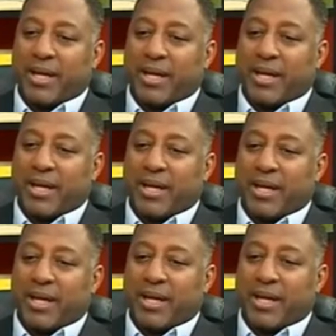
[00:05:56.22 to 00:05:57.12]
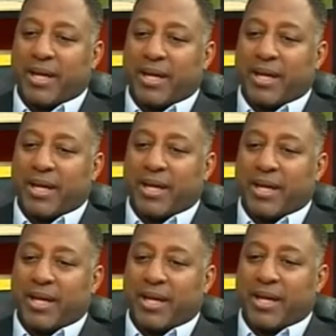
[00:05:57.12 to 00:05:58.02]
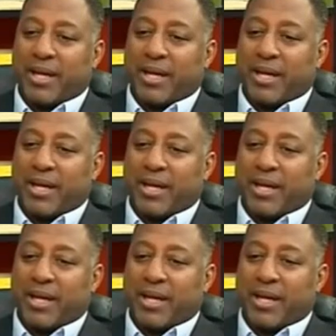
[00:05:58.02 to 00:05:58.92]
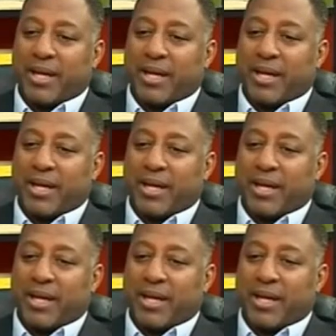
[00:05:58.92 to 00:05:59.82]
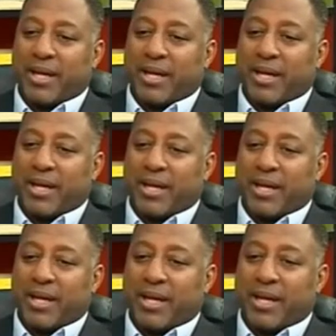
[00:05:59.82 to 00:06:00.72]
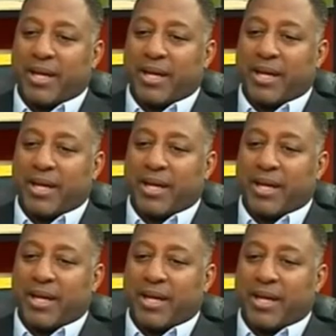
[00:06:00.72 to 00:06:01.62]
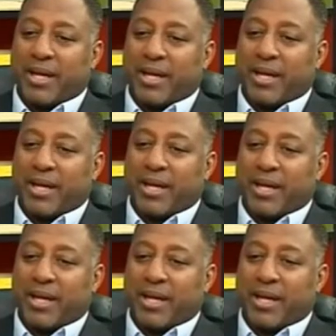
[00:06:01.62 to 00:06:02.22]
(silent)